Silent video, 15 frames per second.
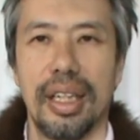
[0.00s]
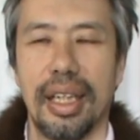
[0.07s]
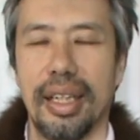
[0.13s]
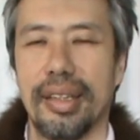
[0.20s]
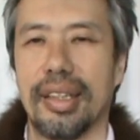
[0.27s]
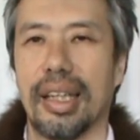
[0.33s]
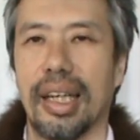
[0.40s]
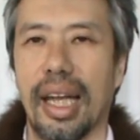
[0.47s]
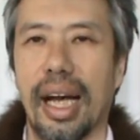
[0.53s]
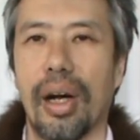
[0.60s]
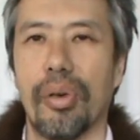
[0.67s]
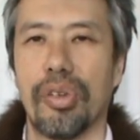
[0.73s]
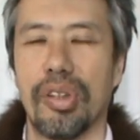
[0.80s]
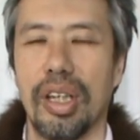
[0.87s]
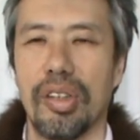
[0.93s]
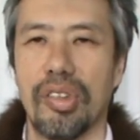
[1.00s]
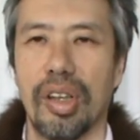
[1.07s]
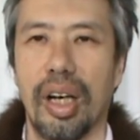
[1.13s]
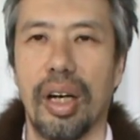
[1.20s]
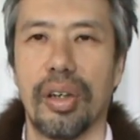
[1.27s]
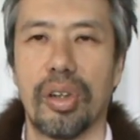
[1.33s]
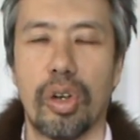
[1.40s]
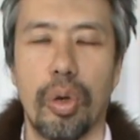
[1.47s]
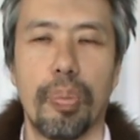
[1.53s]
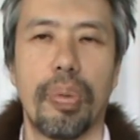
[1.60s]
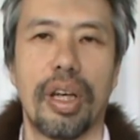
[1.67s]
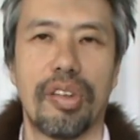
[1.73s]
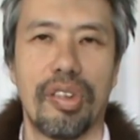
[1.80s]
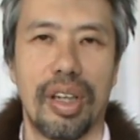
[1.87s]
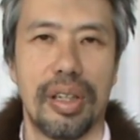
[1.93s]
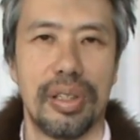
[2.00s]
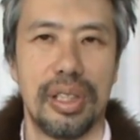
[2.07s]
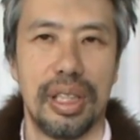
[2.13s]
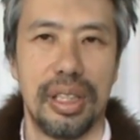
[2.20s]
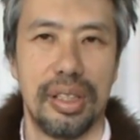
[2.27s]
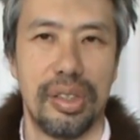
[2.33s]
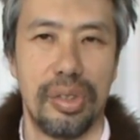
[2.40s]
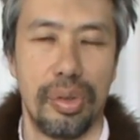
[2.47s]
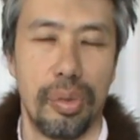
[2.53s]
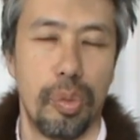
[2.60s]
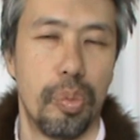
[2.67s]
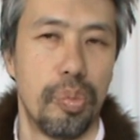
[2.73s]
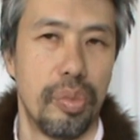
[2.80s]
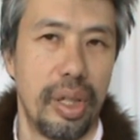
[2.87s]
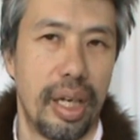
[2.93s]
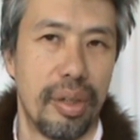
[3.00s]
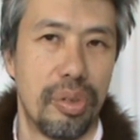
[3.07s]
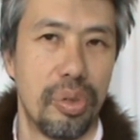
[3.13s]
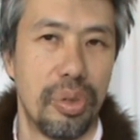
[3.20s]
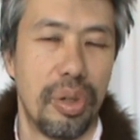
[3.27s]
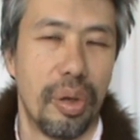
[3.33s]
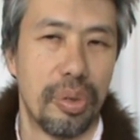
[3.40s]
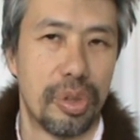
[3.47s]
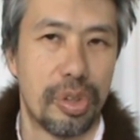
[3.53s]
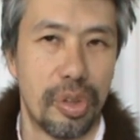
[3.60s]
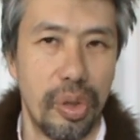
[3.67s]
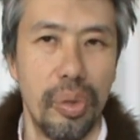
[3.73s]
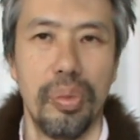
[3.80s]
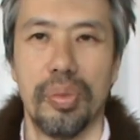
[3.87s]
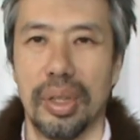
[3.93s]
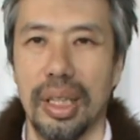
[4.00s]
It allows these uncomplex energies to, yeah, to go through,